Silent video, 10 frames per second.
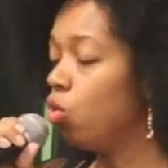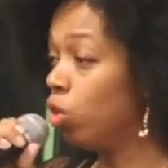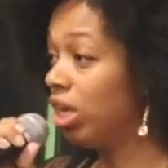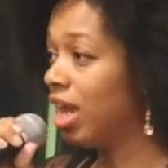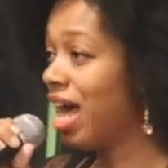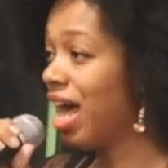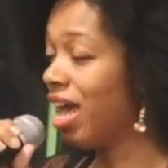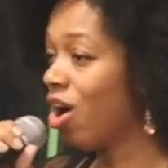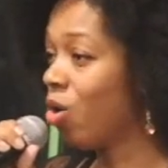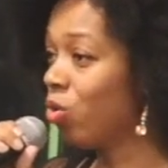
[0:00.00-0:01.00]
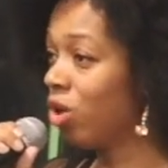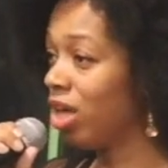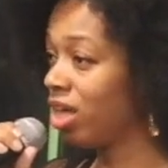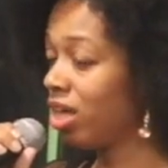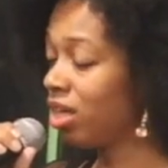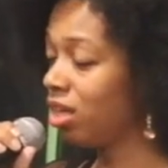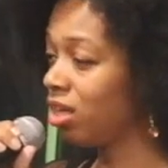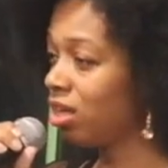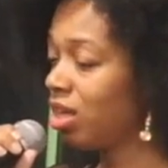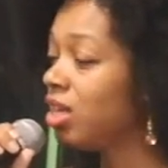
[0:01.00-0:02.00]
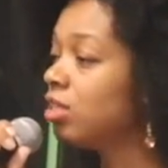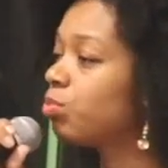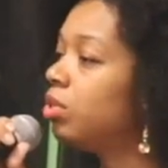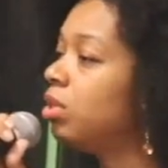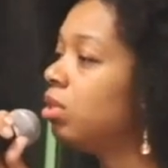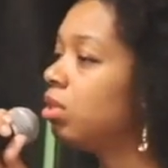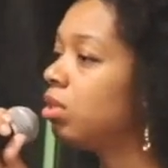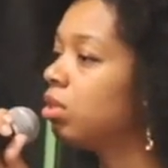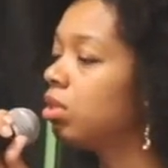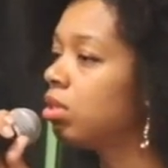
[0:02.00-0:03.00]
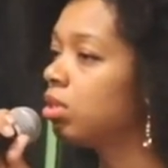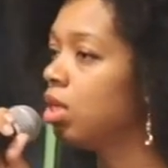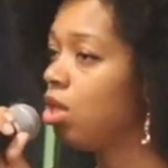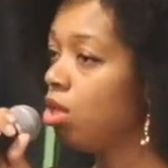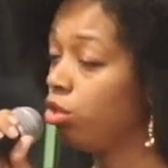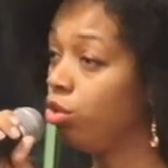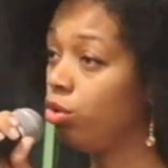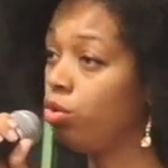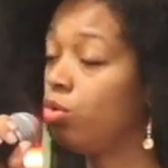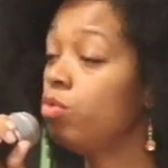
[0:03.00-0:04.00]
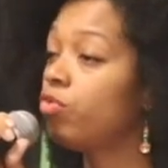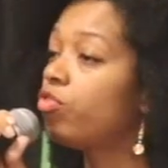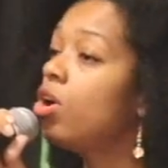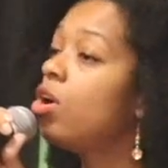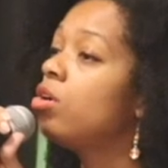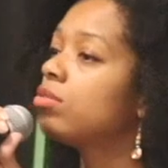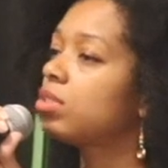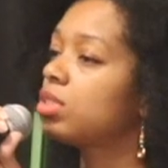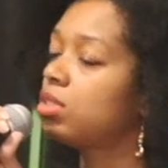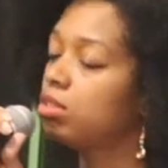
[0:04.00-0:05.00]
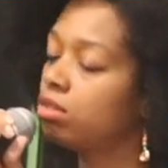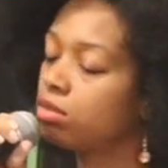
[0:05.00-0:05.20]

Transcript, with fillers: when I always put you first?